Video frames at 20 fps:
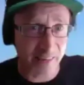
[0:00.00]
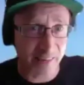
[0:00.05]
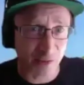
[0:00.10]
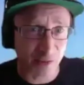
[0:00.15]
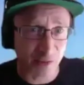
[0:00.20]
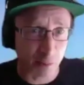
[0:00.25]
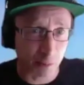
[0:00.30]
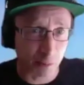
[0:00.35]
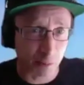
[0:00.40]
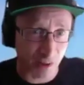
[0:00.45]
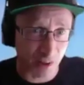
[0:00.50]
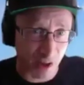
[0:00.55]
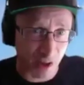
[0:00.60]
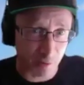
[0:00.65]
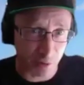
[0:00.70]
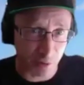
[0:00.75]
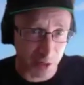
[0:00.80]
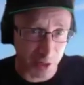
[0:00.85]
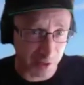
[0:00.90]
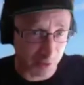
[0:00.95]
some stuff
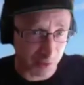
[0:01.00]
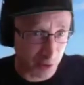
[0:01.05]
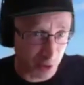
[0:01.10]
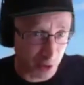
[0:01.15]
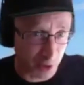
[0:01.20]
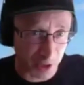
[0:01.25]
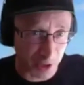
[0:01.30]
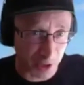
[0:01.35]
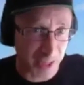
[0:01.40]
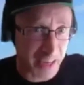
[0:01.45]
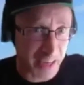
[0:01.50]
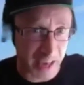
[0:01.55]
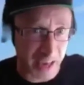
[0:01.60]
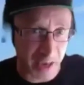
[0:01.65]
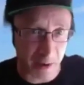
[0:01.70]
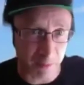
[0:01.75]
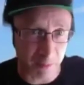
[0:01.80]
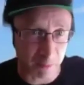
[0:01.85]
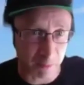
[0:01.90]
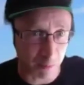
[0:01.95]
and it's not going to get
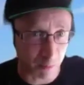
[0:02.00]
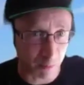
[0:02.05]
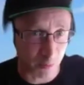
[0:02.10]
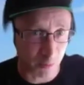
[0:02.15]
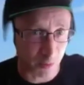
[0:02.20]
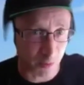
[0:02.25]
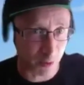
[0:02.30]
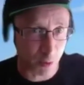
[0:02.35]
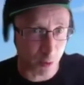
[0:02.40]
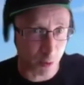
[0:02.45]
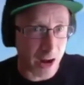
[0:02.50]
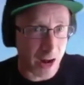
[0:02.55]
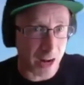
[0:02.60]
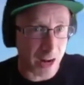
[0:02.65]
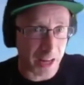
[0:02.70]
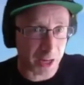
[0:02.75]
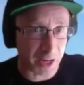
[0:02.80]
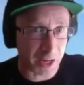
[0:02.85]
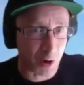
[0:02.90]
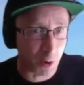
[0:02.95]

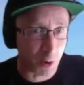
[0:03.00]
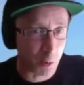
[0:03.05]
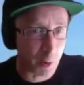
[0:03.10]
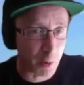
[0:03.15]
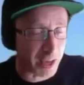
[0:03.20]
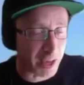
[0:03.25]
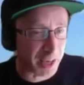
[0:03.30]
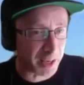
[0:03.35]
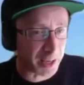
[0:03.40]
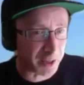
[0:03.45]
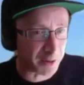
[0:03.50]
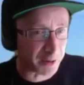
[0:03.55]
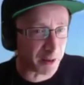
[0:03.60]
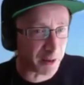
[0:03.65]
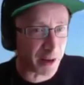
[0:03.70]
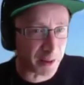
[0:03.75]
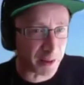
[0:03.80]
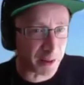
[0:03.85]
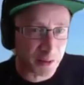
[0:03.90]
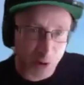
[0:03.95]
threatening or weird, or
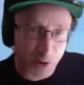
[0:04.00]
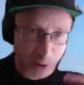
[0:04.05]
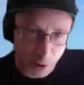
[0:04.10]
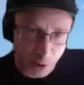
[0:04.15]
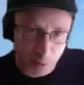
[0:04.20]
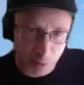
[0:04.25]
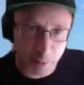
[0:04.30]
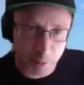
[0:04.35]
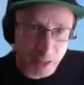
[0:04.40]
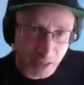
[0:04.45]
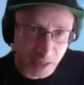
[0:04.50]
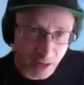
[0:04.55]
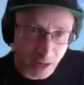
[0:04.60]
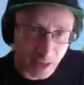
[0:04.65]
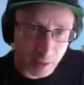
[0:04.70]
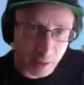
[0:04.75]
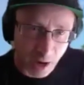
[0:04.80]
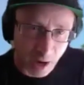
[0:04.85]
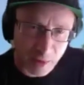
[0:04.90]
do you know what I mean? Like